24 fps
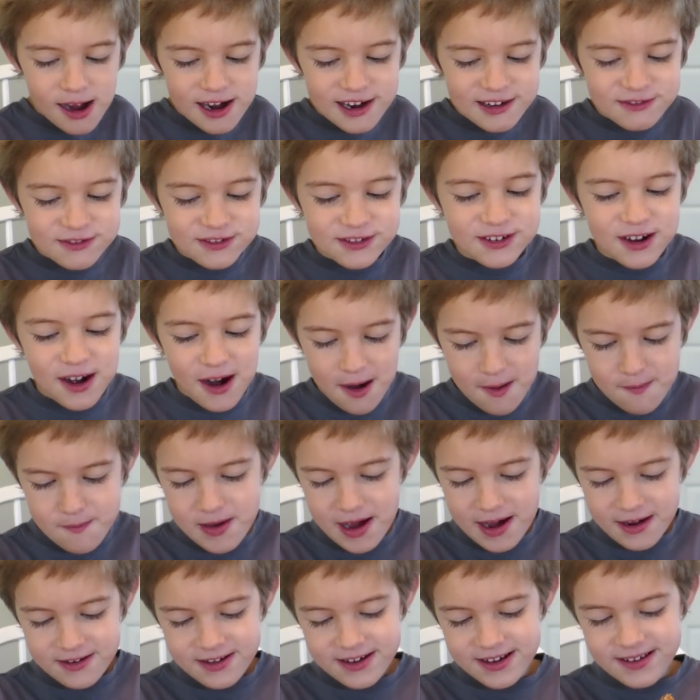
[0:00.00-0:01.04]
I forgot
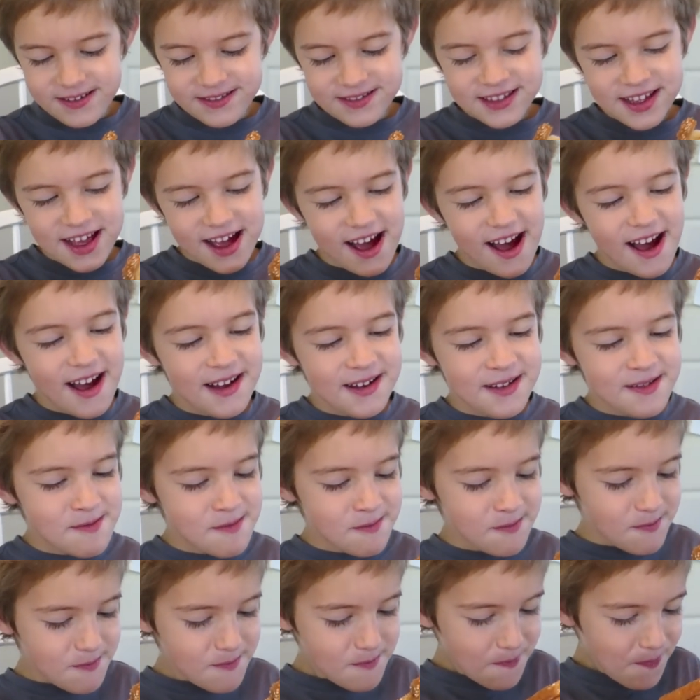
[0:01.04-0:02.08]
about
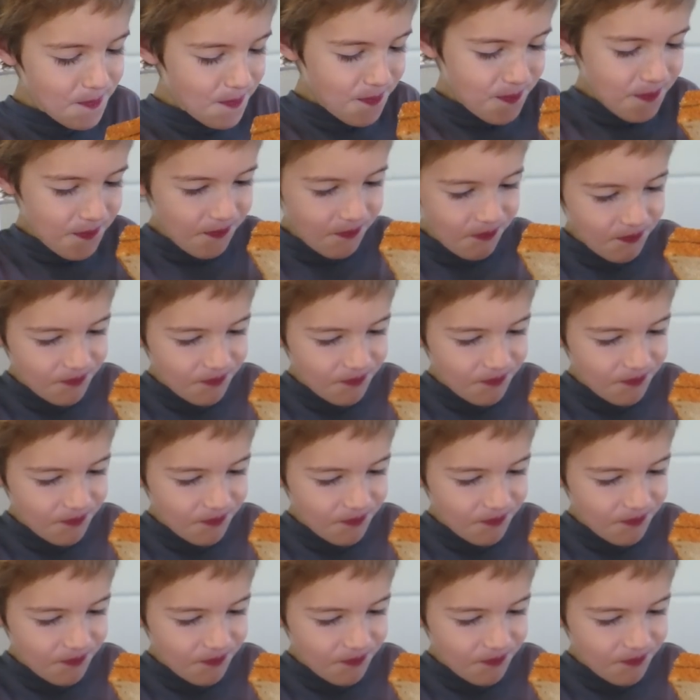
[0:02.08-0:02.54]
it.